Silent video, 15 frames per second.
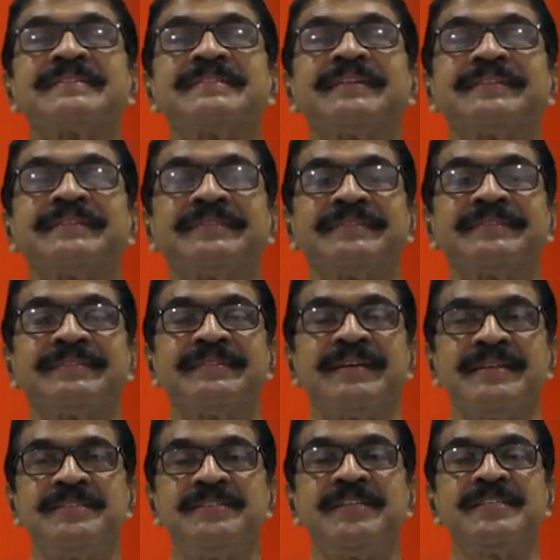Structure:
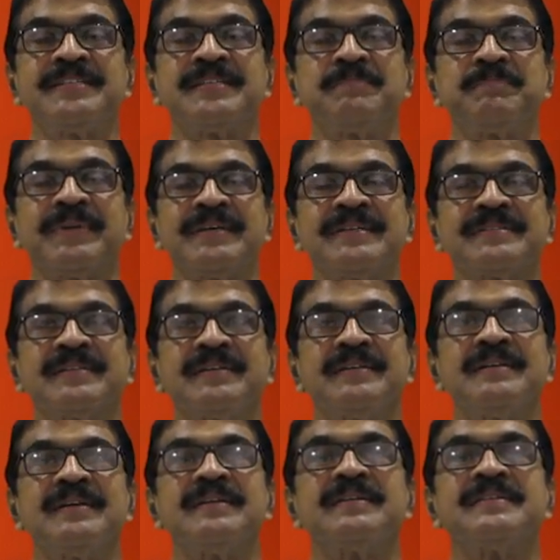did plus
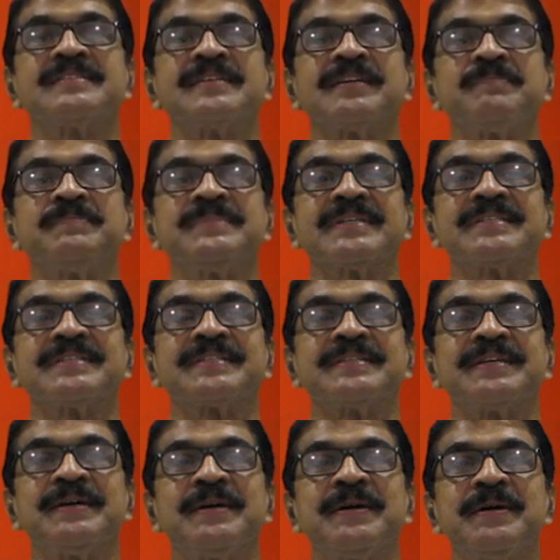
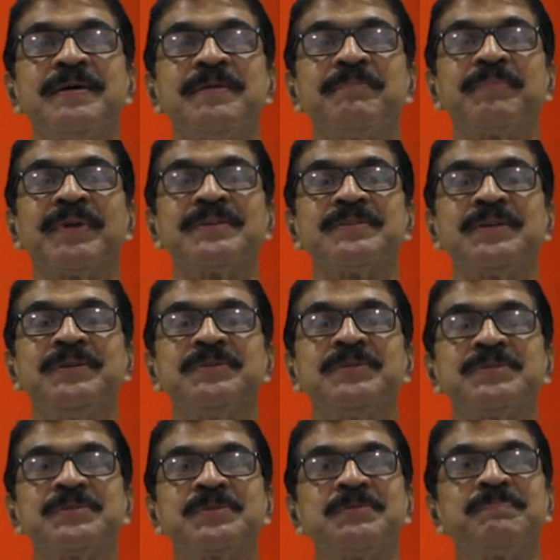subject plus
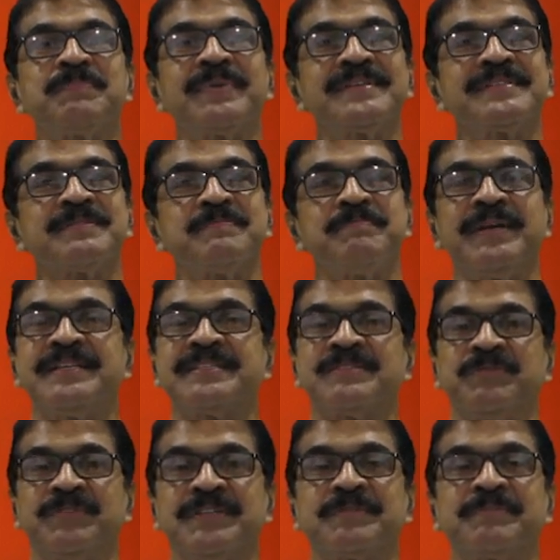used to plus
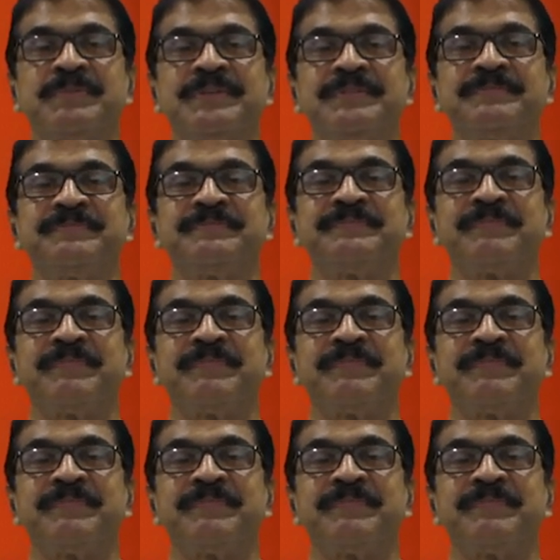base verb.